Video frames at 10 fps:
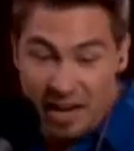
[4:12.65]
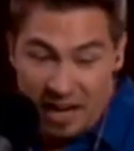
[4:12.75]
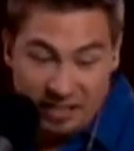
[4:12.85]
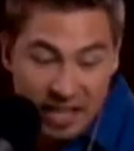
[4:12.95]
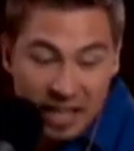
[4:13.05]

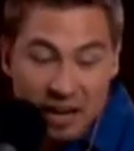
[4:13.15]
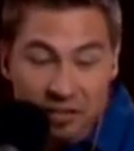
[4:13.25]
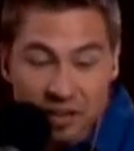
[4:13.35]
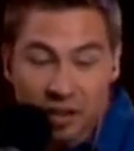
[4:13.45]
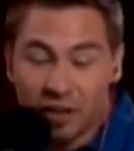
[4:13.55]
I take
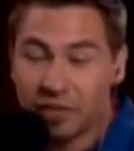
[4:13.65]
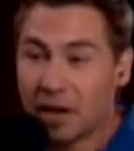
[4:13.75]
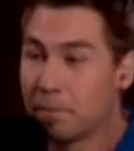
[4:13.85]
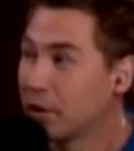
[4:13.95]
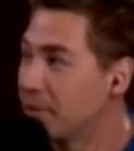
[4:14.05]
everything off and I
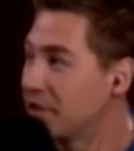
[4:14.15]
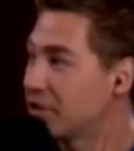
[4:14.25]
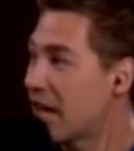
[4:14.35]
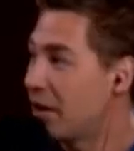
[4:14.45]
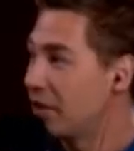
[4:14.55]
put him in the
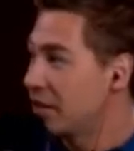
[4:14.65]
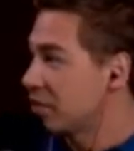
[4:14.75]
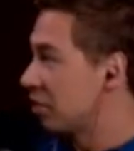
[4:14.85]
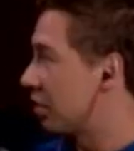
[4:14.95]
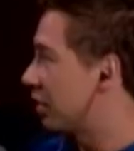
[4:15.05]
shower and I
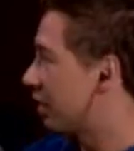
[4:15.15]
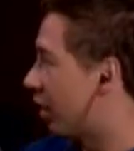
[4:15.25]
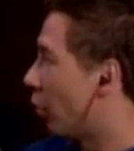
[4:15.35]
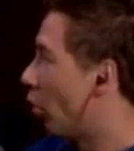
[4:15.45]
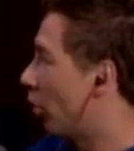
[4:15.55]
just turn it
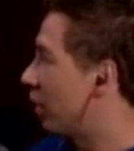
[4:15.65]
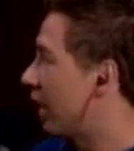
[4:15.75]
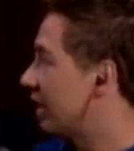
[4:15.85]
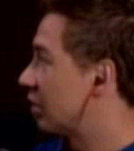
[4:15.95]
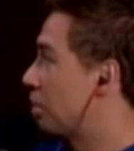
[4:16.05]
on warm and
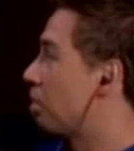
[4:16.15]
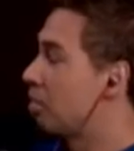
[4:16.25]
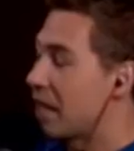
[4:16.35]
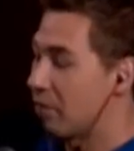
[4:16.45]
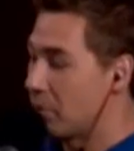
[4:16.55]
I
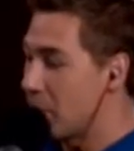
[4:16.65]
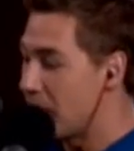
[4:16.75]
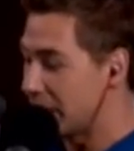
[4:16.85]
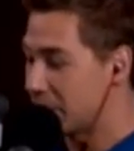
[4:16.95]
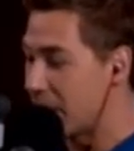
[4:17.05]
give him the
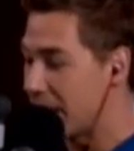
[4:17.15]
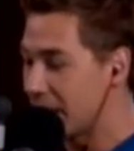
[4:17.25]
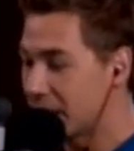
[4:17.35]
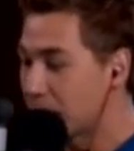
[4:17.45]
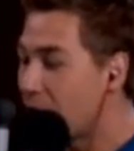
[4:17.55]
best bath
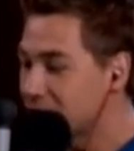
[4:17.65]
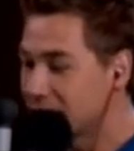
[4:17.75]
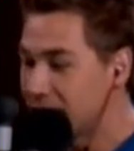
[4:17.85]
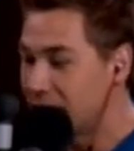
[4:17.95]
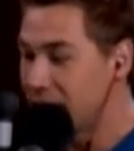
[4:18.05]
I could
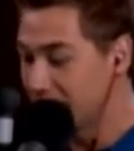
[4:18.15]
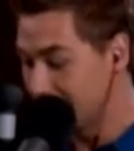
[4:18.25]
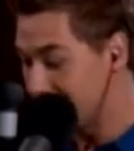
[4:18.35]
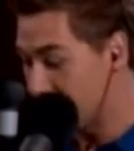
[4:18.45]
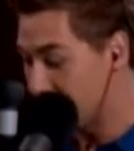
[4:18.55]
possibly be
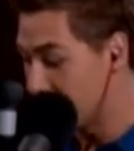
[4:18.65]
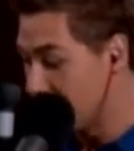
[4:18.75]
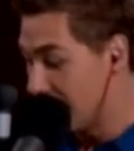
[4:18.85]
give him.